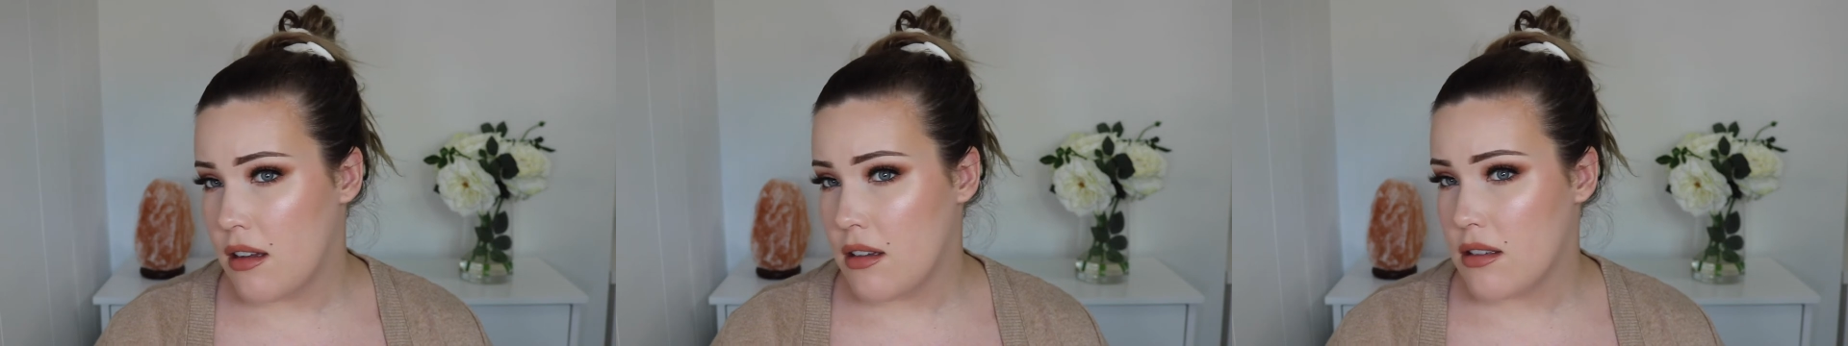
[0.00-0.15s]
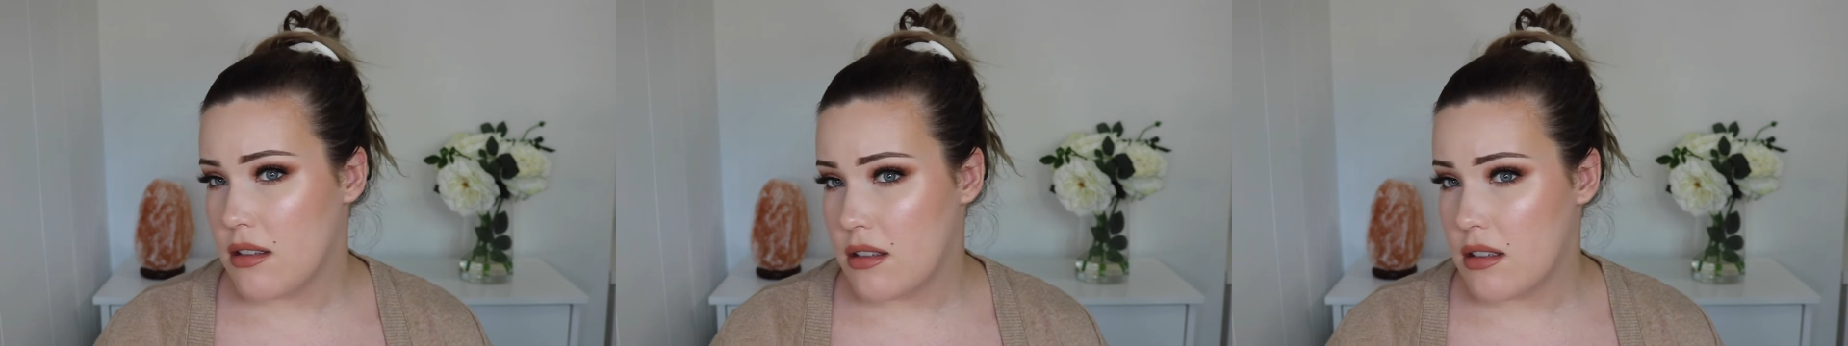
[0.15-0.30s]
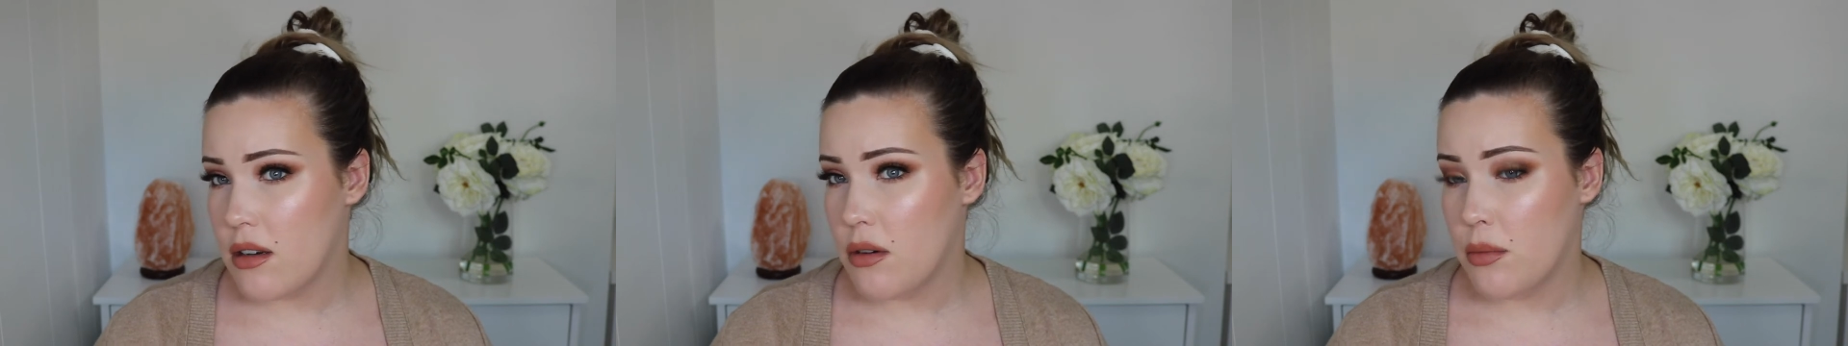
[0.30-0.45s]

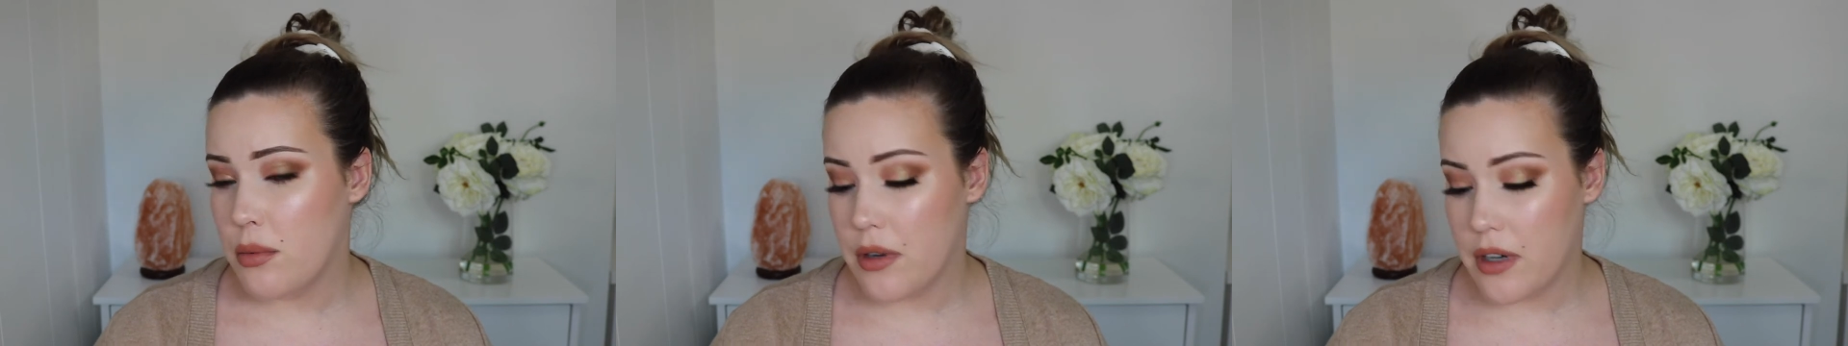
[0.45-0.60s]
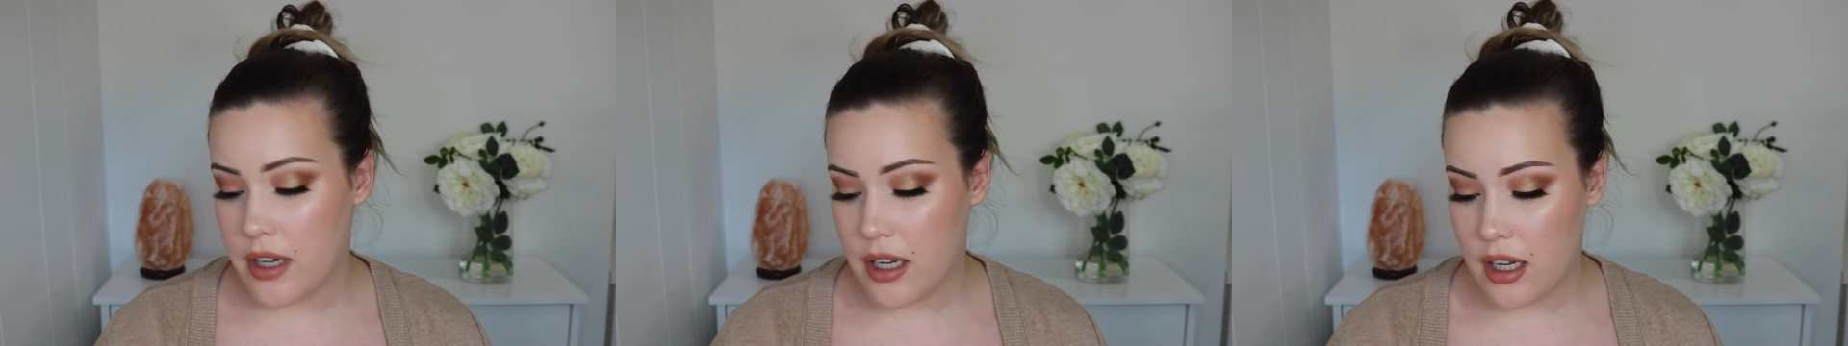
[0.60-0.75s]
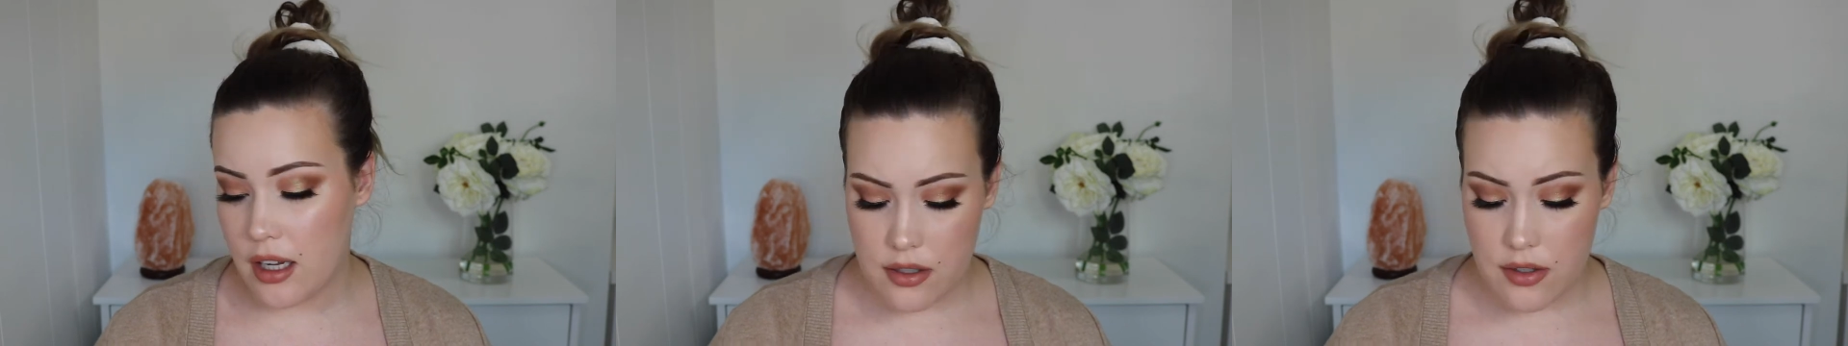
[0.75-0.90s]
so
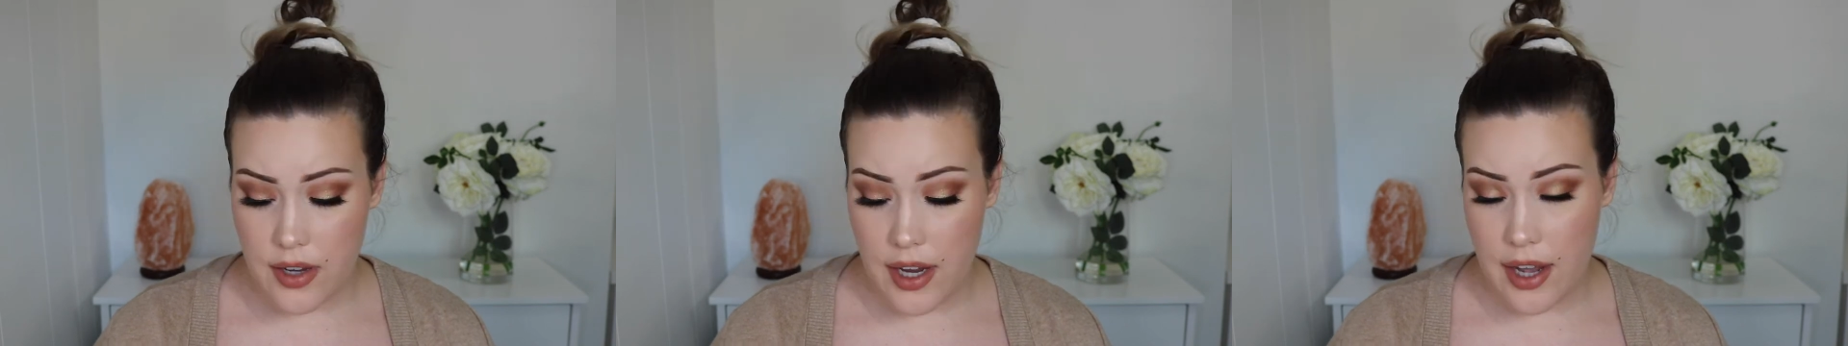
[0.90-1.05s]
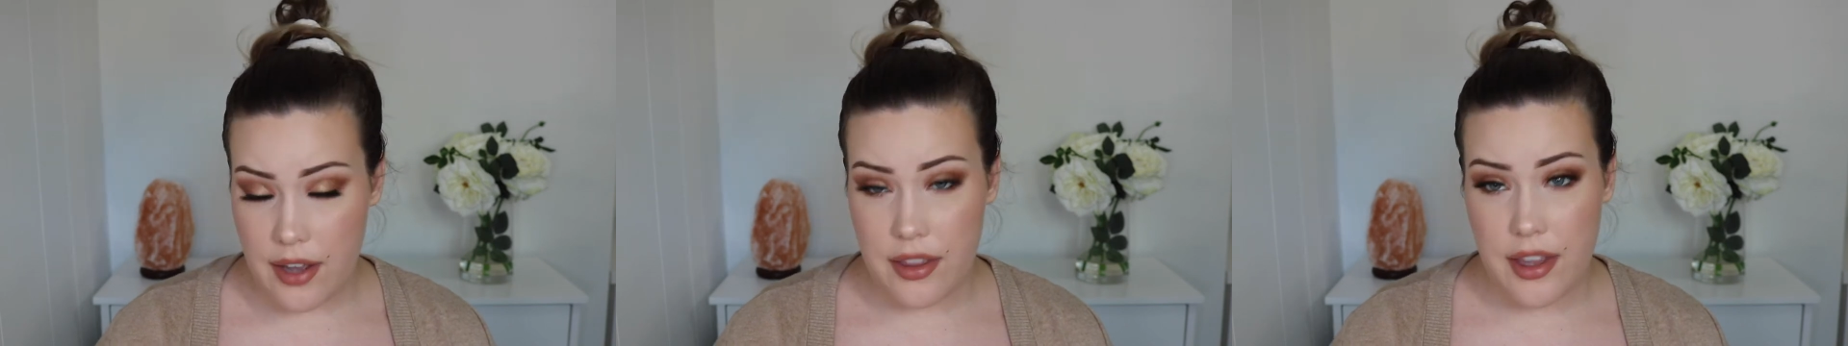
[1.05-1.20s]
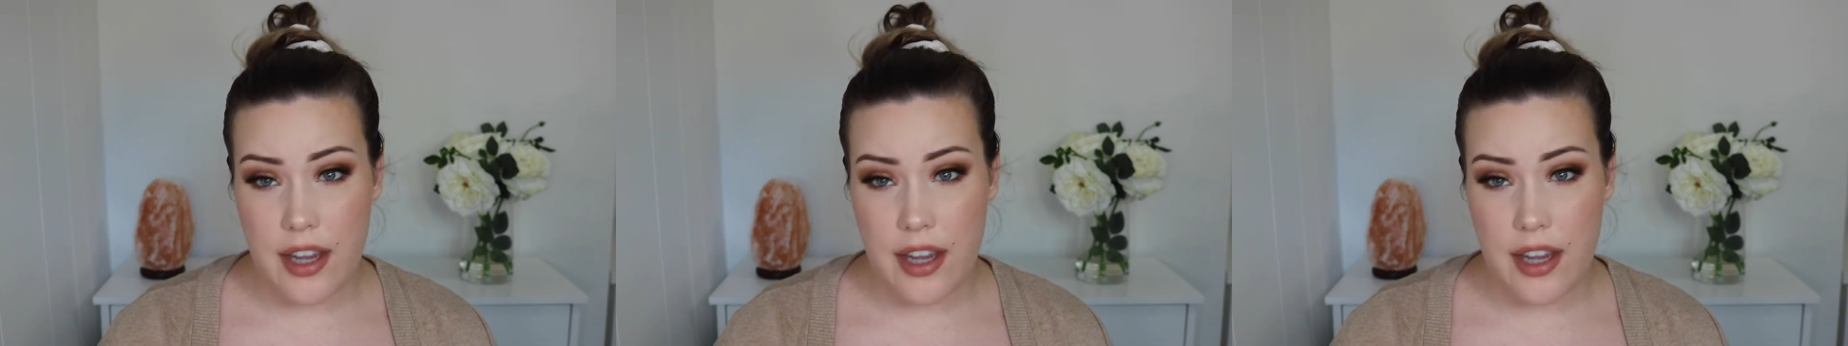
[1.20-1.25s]
pretty. So yeah,